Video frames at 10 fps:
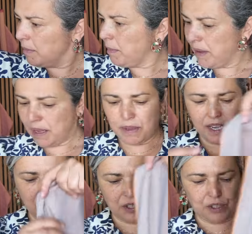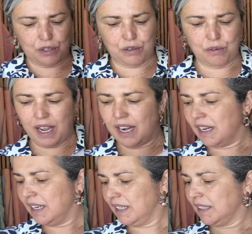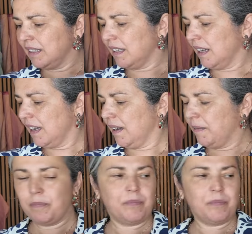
But maybe I could do at least, at